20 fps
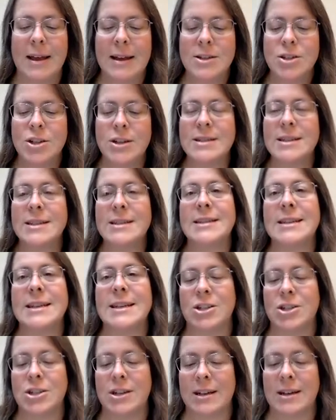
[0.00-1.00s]
Jesus'
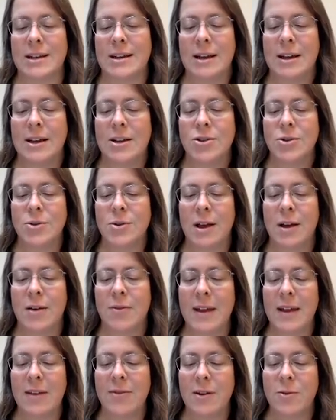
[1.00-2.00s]
teaching to
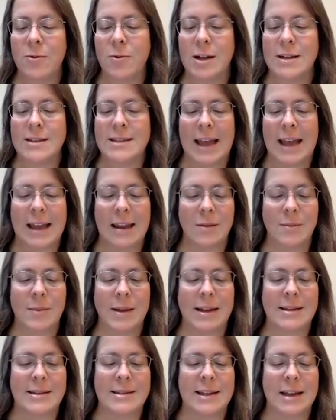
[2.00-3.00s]
love even one's
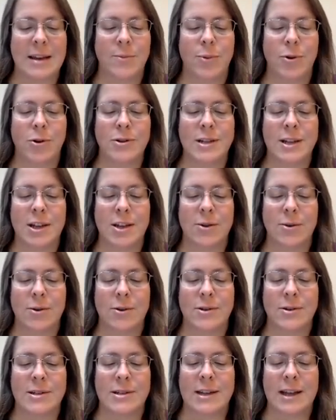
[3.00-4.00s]
enemies and
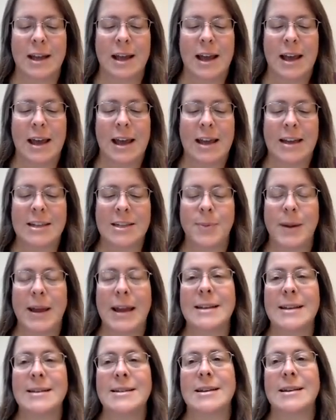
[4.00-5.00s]
persecutors
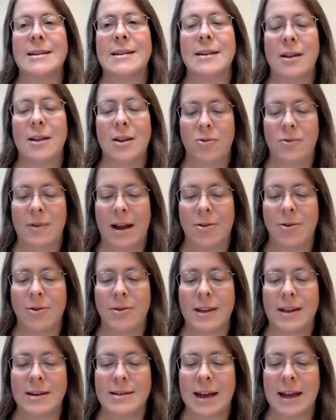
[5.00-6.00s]
expanded rather
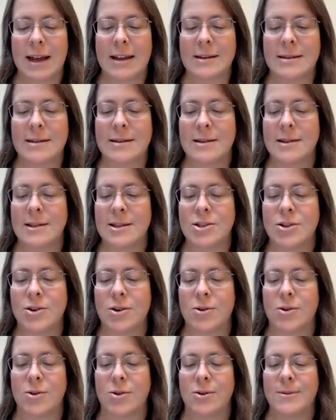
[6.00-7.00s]
than tightened the
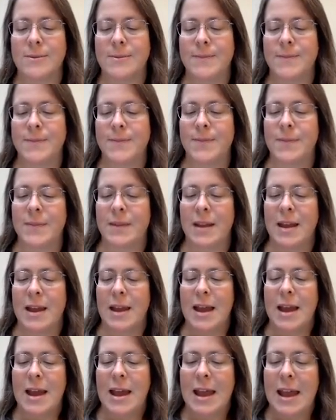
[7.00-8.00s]
circle.
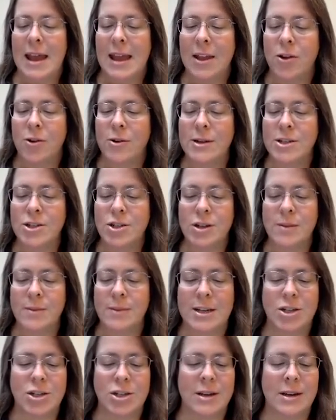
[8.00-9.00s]
In Christian
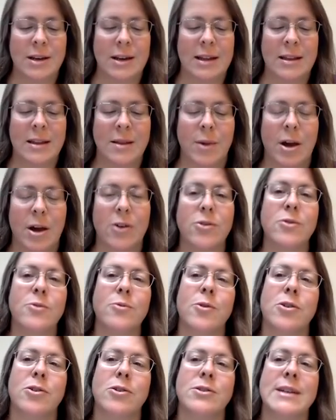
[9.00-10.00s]
Mission in the Modern
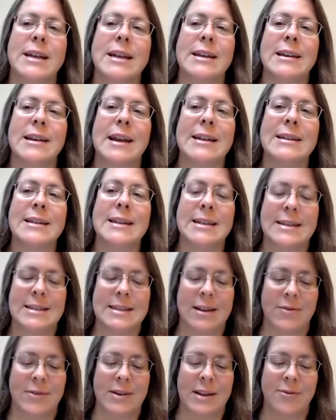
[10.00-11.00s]
World in
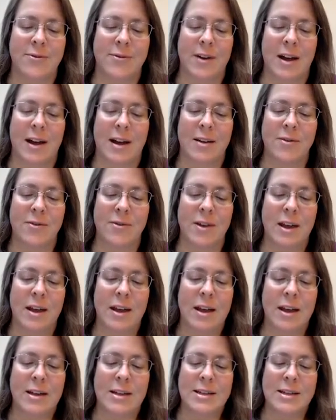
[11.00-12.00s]
1975,
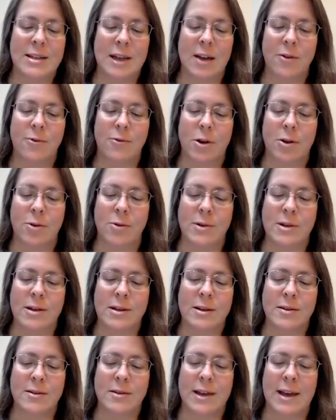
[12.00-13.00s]
Stott wrote
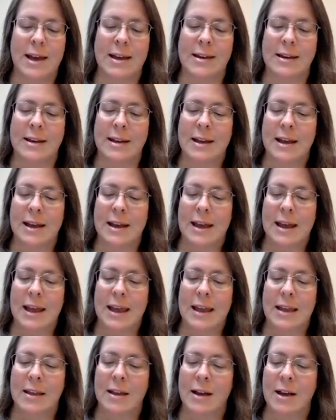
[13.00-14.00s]
that
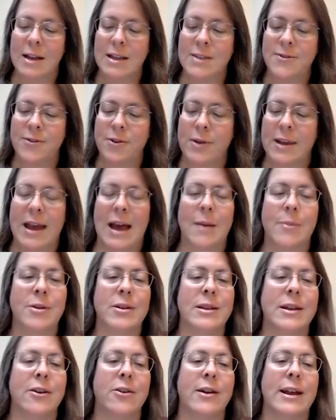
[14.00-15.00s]
in God's
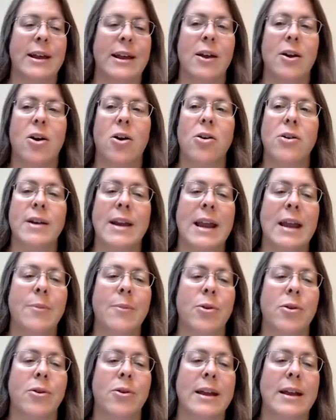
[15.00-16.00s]
vocabulary, our
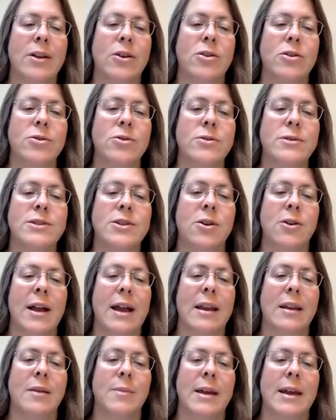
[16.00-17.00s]
neighbor includes our
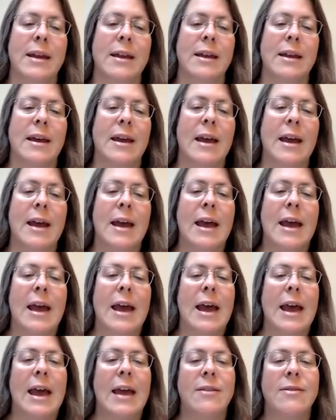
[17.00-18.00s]
enemy
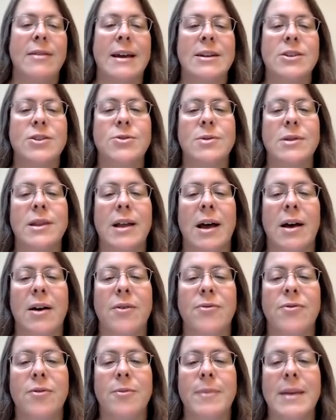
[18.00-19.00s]
and that to
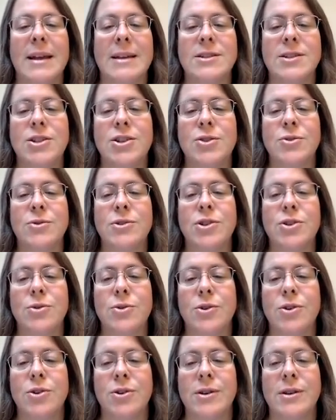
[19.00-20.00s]
love means to do
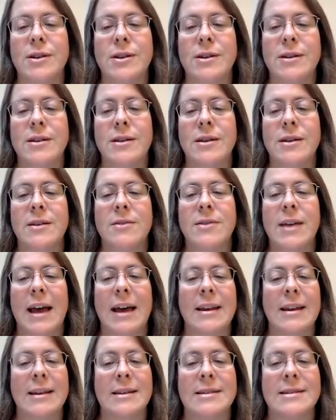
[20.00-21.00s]
good.
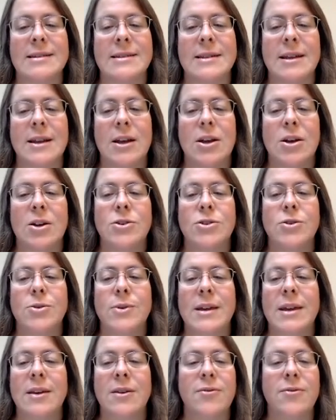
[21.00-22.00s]
That is, to
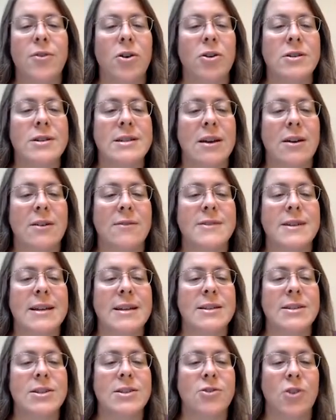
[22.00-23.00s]
give ourselves
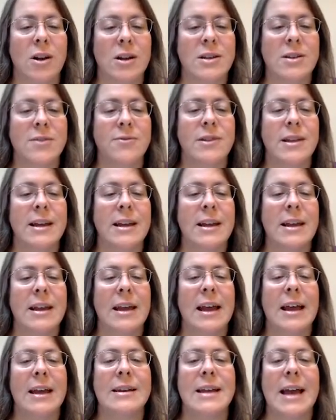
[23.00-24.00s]
constructively
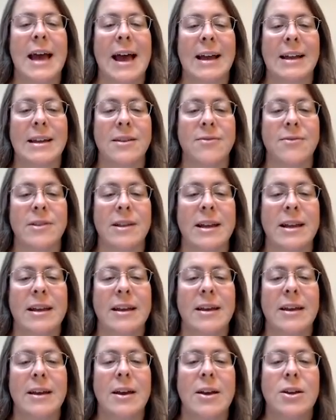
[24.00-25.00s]
and actively
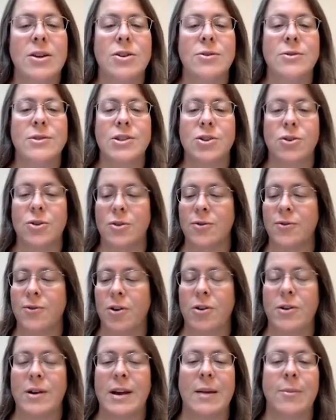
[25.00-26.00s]
to serve
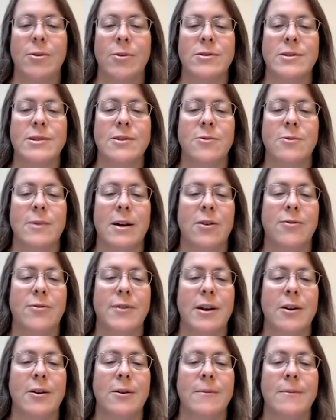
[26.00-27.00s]
our neighbor's
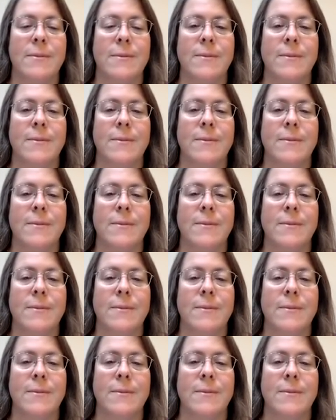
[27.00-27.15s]
welfare.